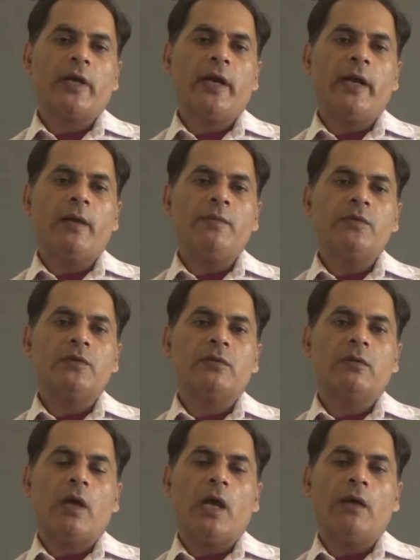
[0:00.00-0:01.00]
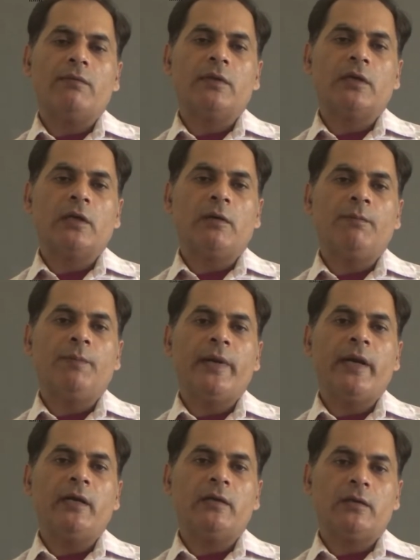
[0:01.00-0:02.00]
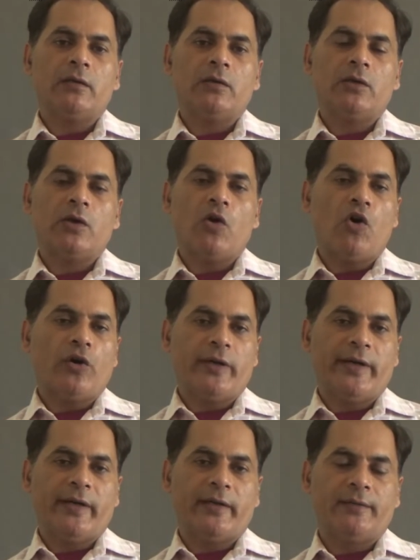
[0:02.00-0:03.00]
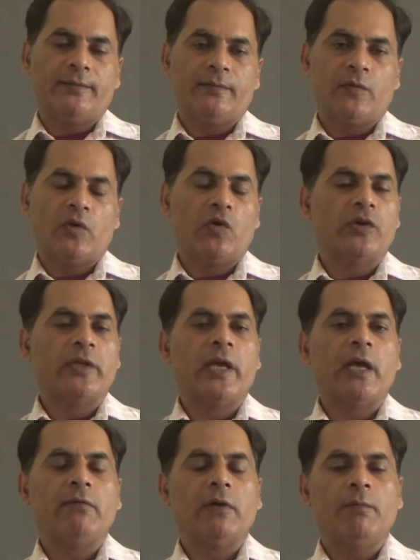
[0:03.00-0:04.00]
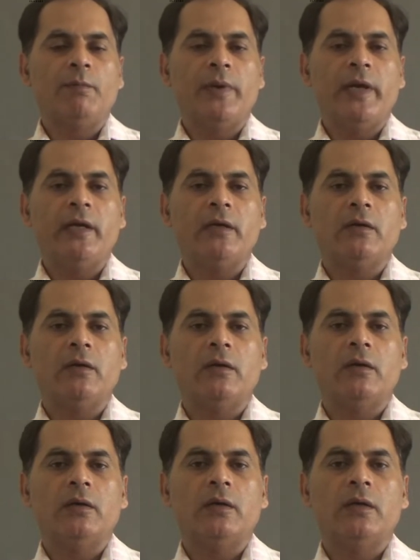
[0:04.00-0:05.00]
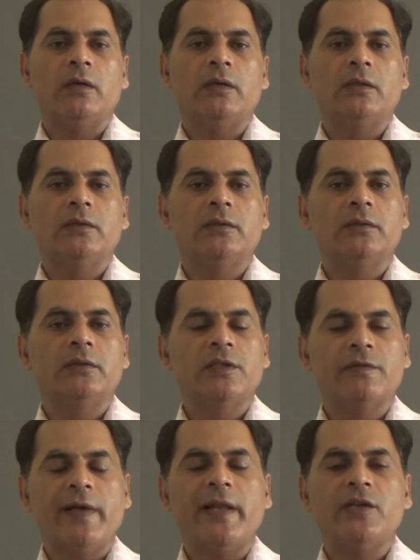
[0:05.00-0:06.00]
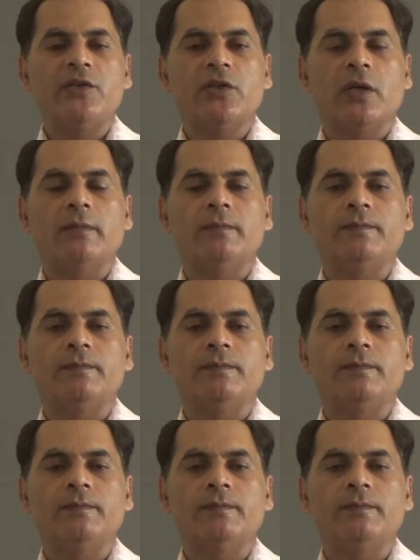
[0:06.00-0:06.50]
atoms have the complete octet, or they have complete this valence shell.